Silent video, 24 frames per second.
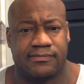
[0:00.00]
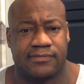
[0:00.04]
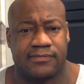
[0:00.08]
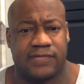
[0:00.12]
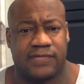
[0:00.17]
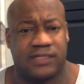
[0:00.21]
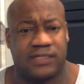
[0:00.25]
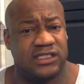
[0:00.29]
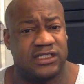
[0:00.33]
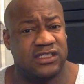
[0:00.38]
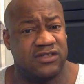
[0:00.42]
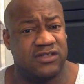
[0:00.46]

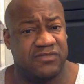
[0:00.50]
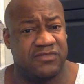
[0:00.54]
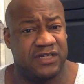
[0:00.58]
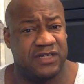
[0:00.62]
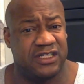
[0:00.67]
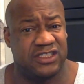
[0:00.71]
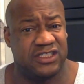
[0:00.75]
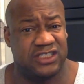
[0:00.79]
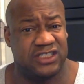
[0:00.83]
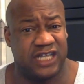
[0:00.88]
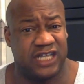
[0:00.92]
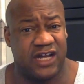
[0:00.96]
because he's going to be
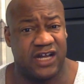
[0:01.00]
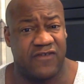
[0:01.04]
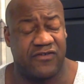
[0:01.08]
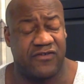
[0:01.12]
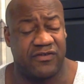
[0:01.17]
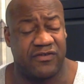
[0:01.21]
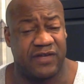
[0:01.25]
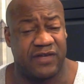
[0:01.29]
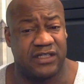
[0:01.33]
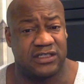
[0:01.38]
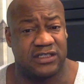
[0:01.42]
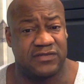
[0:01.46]
in jail for
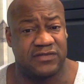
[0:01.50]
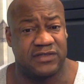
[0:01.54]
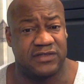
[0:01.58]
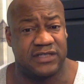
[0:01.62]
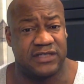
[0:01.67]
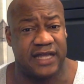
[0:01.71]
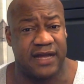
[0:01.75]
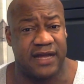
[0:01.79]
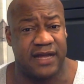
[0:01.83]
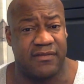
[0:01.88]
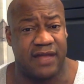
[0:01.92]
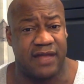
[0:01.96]
the rest of his
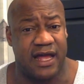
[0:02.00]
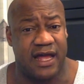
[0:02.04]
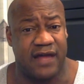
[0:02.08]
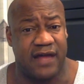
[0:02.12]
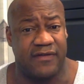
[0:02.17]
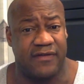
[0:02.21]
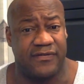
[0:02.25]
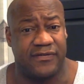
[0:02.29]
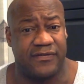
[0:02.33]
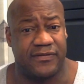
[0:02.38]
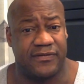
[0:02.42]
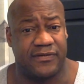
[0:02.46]
damn
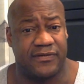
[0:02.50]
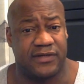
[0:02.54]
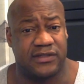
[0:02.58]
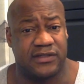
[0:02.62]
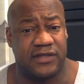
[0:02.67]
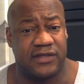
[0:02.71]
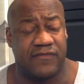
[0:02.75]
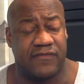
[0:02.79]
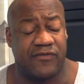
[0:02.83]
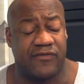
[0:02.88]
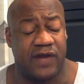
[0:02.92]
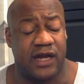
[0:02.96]
life.
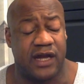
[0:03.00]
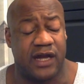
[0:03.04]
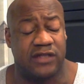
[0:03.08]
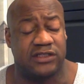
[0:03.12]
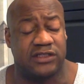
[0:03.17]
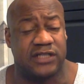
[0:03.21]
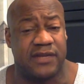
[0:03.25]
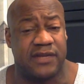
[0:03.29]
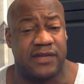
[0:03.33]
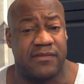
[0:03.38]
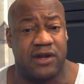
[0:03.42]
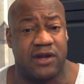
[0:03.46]
Because if I
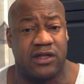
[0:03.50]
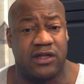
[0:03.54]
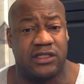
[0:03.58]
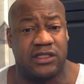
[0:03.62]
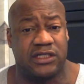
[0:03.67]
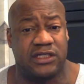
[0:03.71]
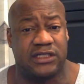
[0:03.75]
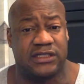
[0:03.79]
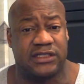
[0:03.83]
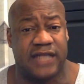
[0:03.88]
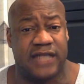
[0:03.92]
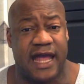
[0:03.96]
understand, Maryland
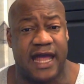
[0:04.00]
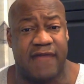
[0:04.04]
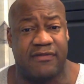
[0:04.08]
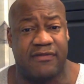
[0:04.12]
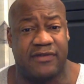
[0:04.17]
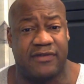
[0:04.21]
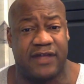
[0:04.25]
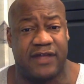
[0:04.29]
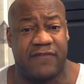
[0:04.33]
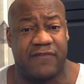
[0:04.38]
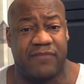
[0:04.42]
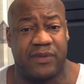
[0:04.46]
doesn't have a
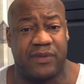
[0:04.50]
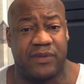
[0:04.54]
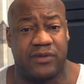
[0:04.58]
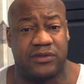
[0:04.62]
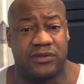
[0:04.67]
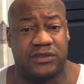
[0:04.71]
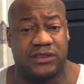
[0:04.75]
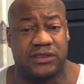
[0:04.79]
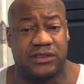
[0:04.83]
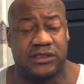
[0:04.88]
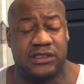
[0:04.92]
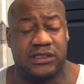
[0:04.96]
death
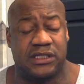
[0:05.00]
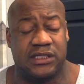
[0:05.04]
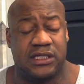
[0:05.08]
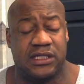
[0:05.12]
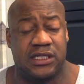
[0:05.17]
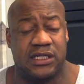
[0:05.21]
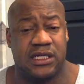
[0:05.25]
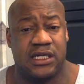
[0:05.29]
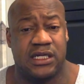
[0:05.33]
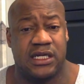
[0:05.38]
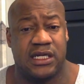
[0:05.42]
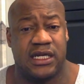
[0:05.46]
penalty
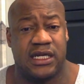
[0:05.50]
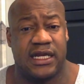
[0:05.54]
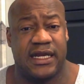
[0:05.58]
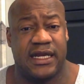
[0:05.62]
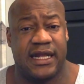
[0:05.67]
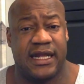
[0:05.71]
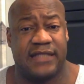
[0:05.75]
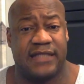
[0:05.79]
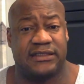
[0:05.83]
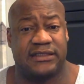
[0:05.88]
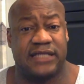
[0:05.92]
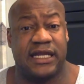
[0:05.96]
in
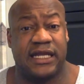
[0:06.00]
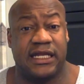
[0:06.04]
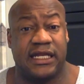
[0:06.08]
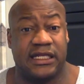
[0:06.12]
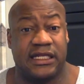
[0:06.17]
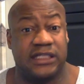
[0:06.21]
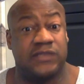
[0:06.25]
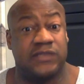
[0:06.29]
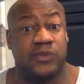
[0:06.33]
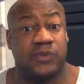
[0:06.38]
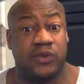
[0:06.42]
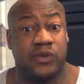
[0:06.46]
that state, and
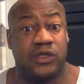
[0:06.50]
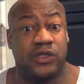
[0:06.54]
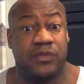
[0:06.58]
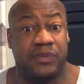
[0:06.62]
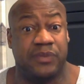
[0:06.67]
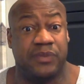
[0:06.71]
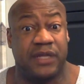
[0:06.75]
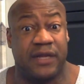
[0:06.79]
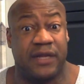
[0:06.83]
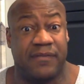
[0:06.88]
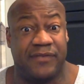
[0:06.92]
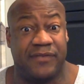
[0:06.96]
this would
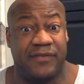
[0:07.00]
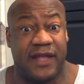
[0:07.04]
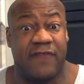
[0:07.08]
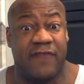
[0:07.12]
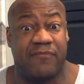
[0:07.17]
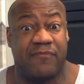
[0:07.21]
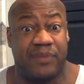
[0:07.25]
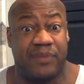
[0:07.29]
be a death